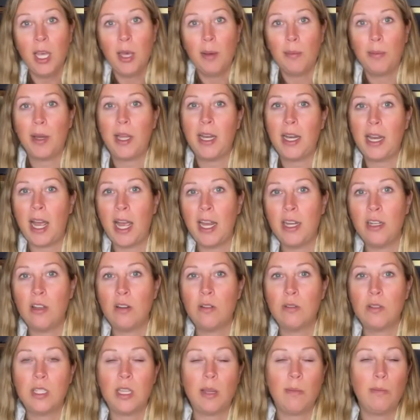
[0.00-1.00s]
but I
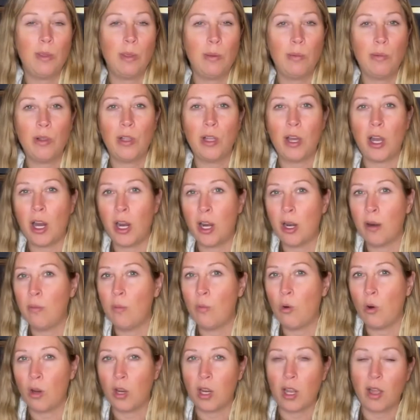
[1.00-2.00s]
know some people are
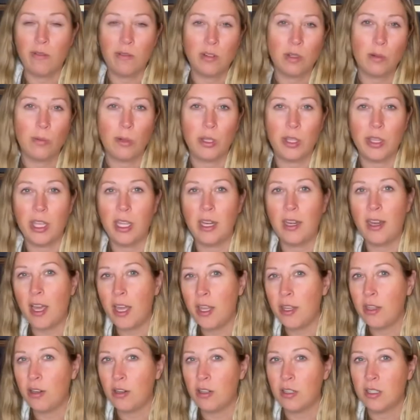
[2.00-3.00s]
more comfortable than
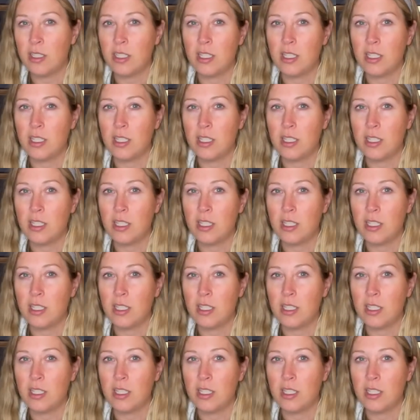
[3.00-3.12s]
others.